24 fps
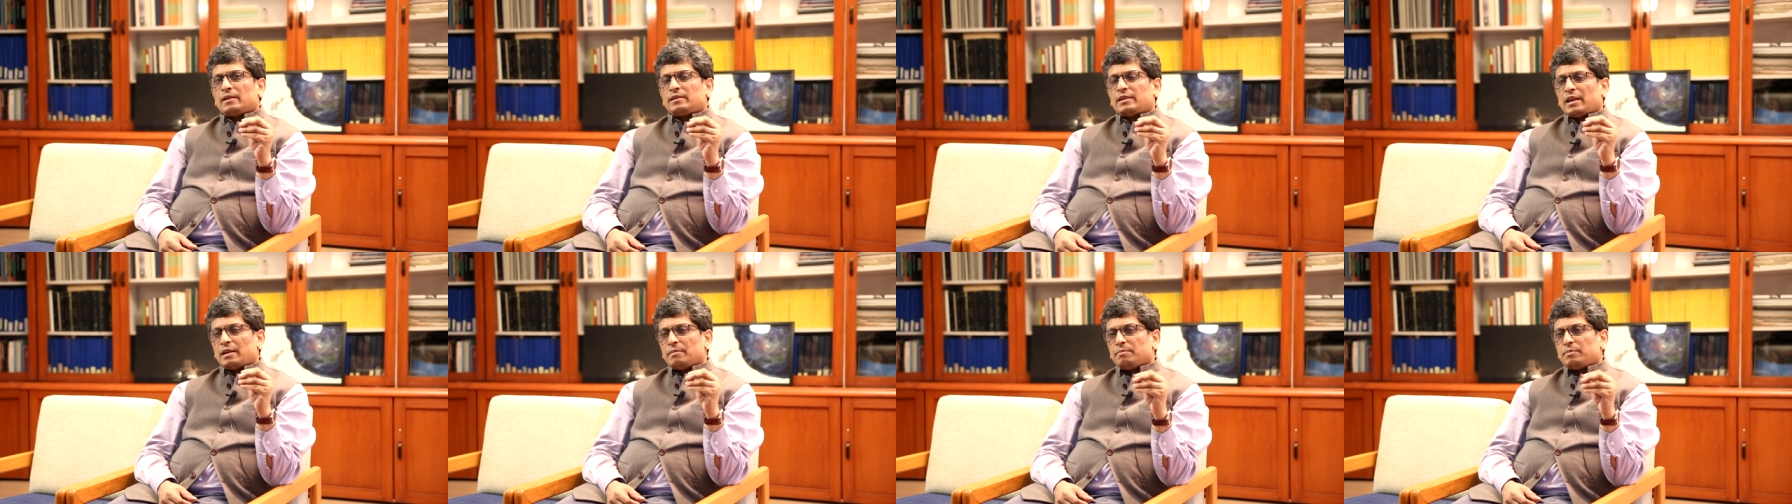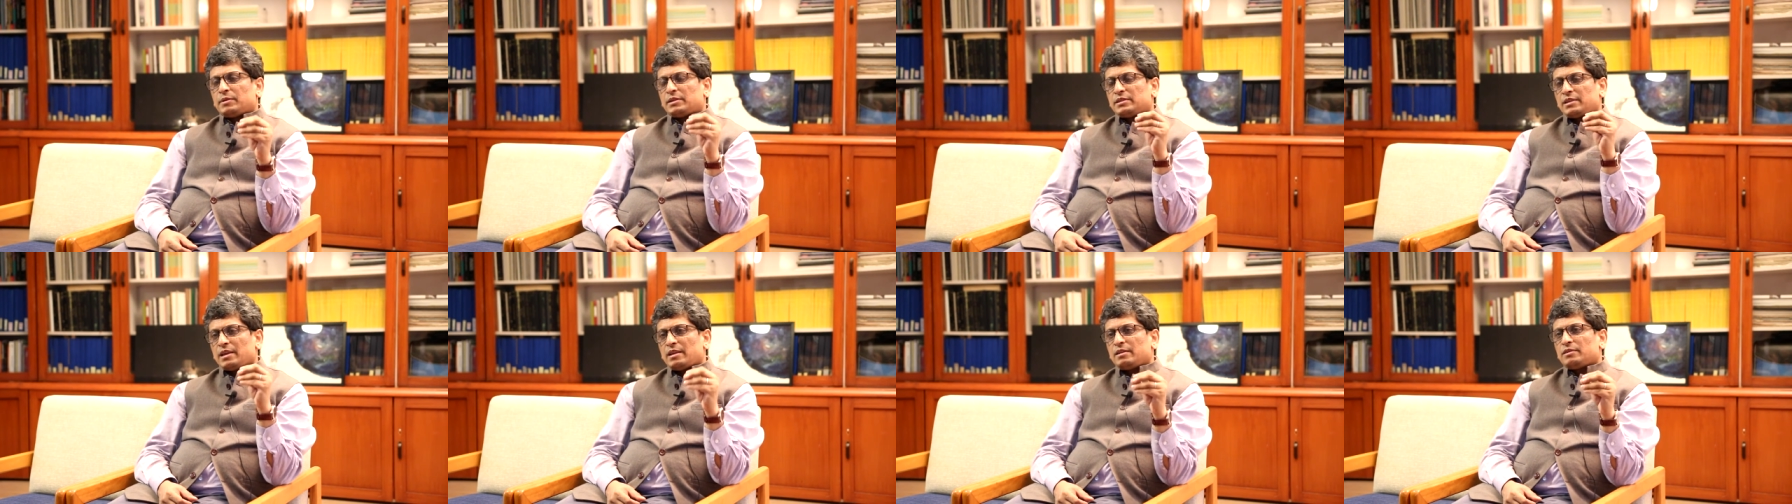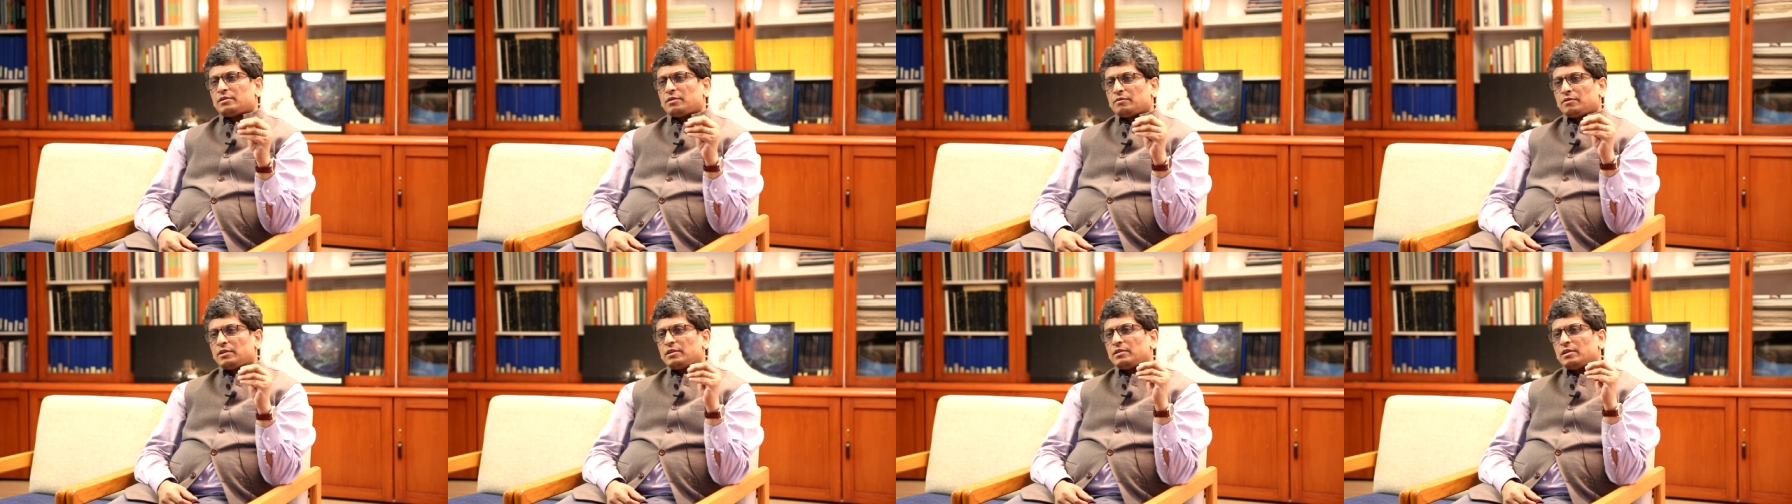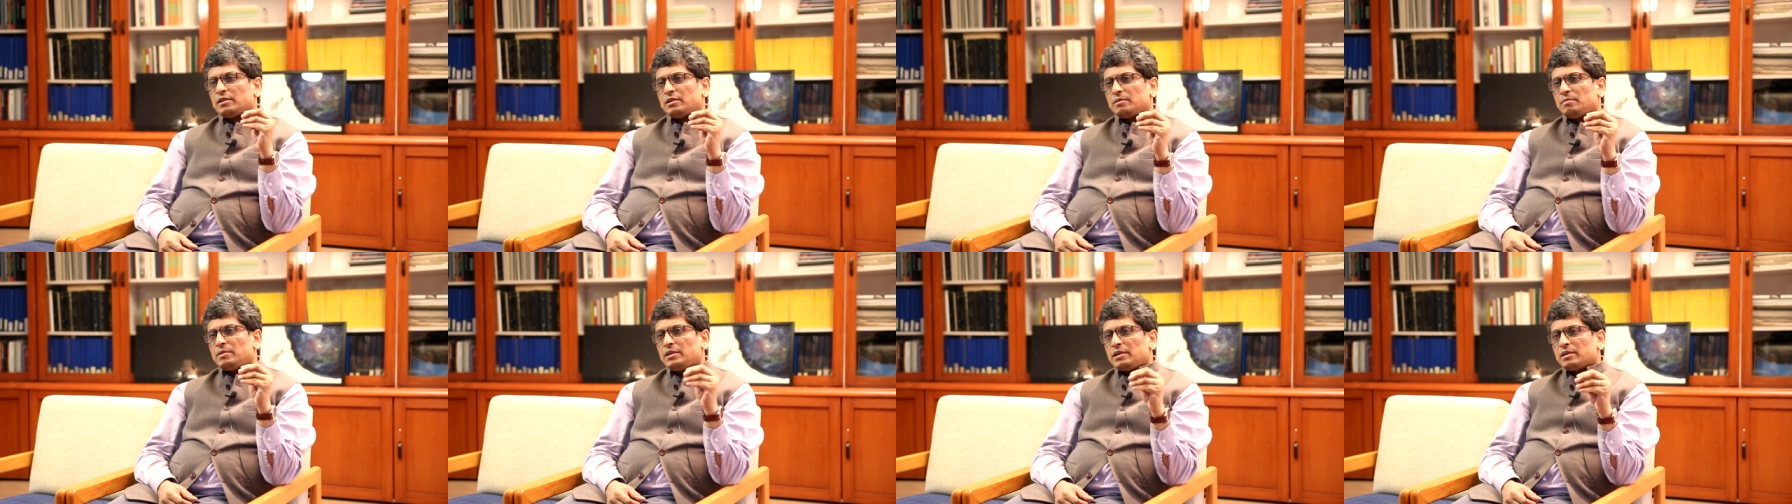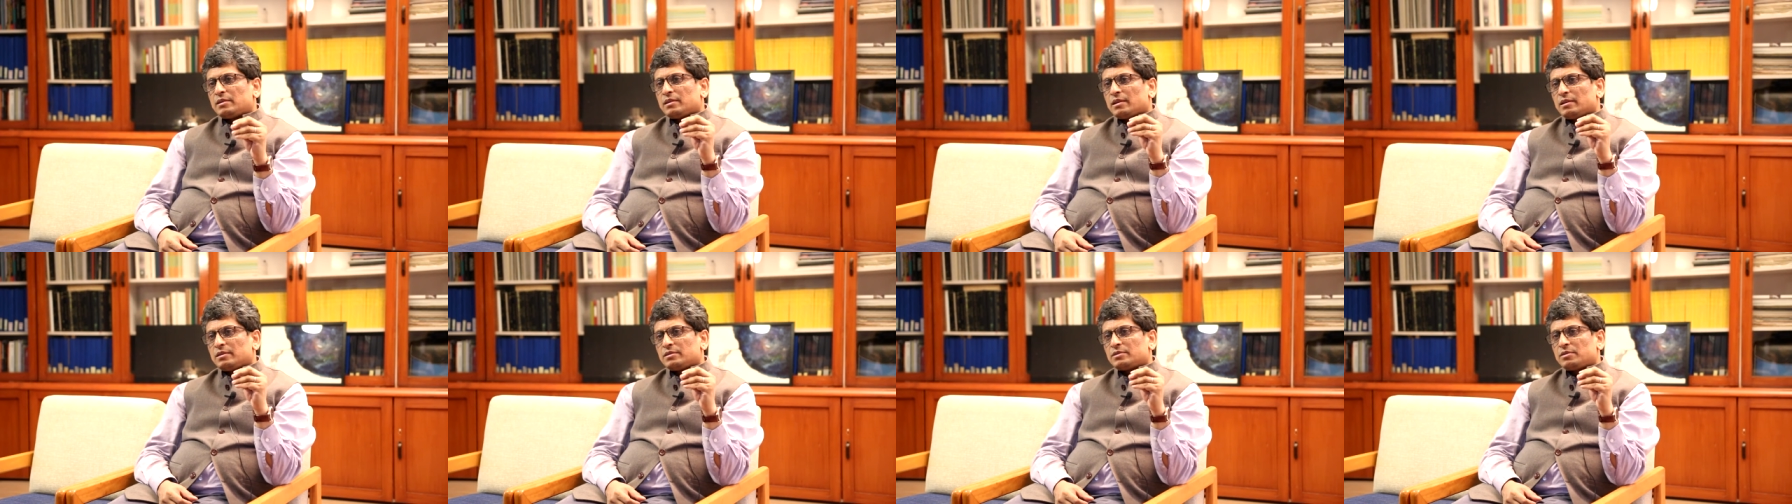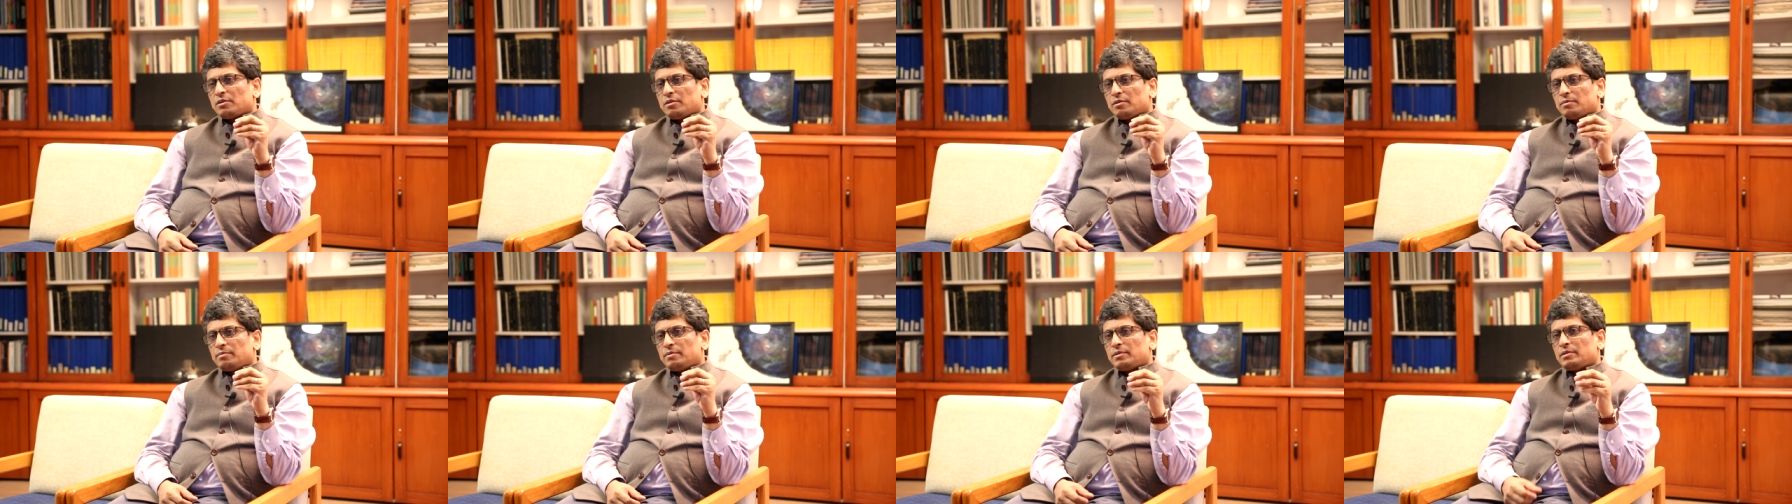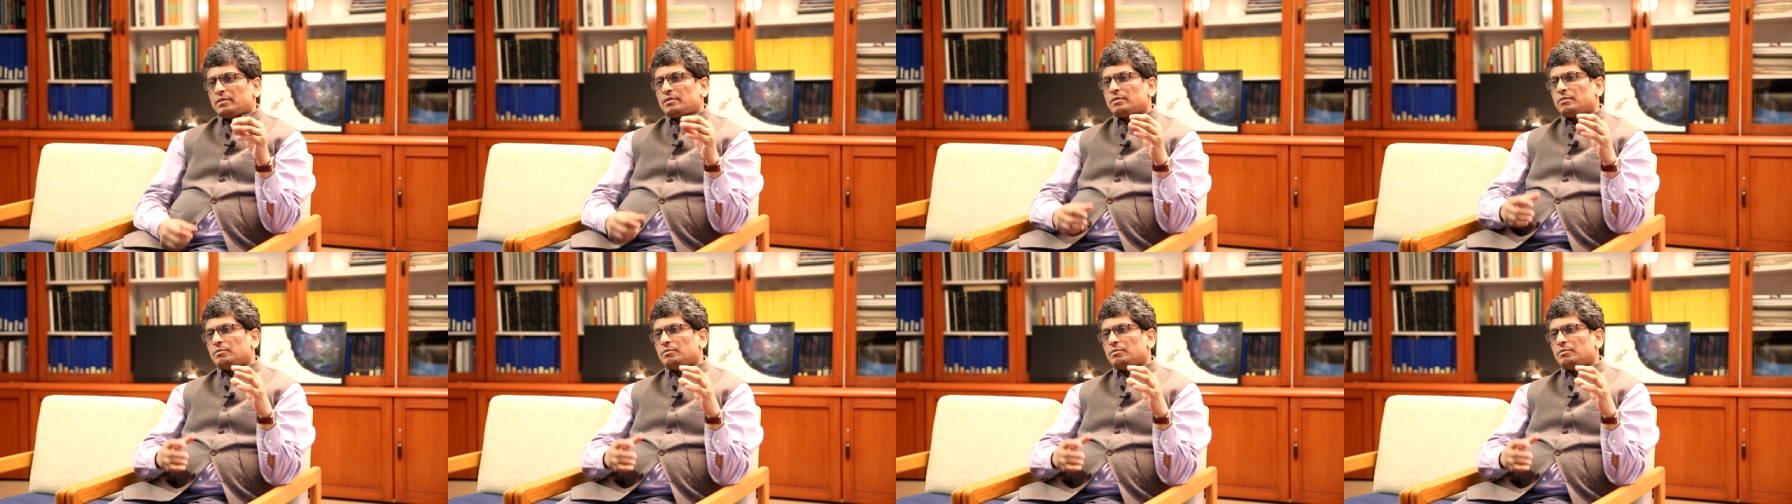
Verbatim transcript: ten percent of the thirty meter telescope,